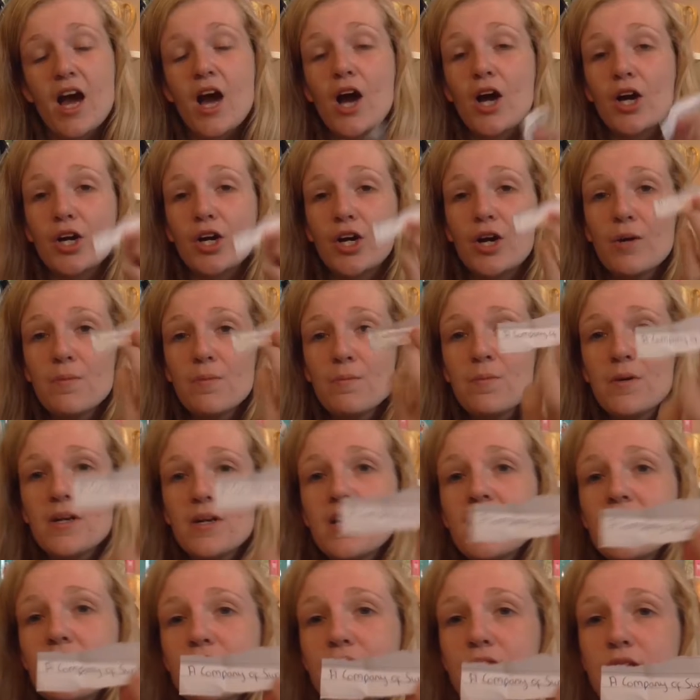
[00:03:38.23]
A
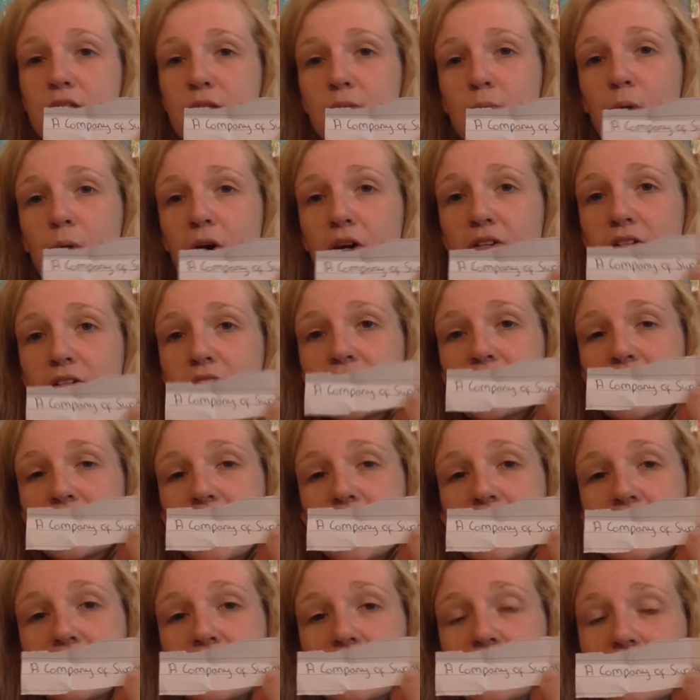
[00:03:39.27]
Company of Swans,
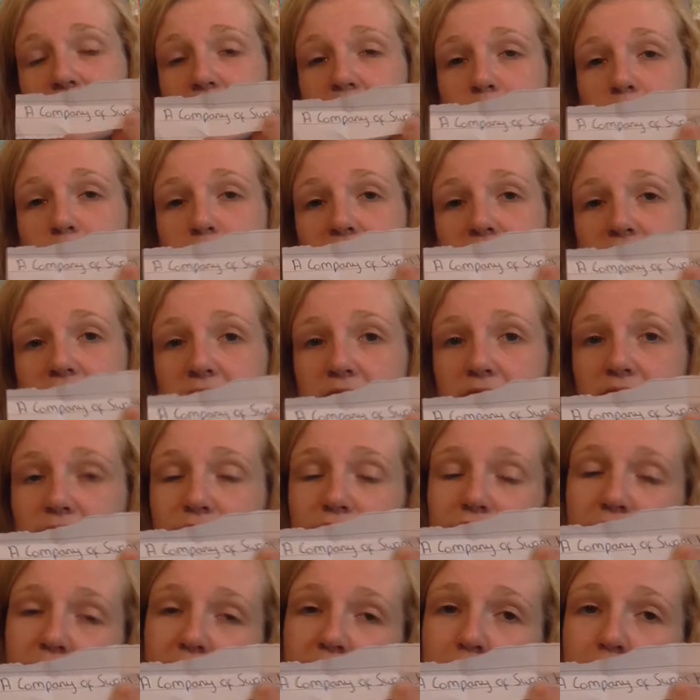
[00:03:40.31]
and this is by
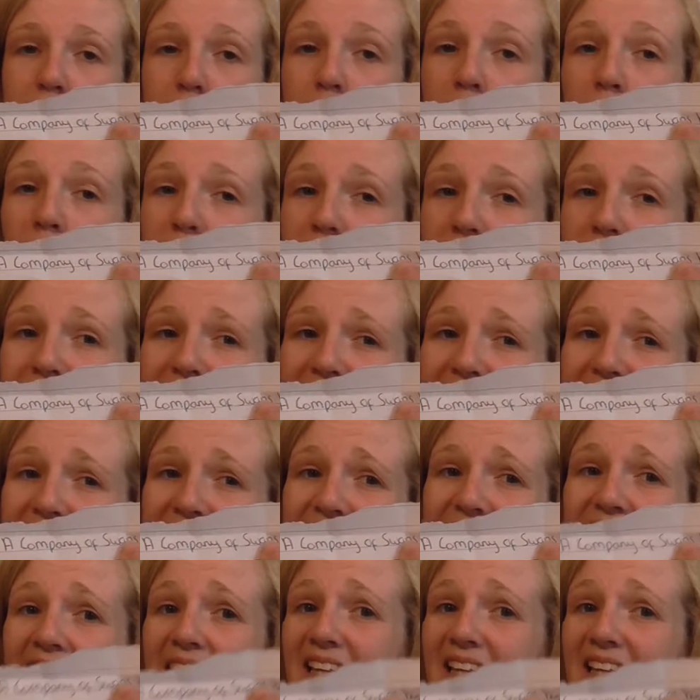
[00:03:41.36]
Eva Ibbotson,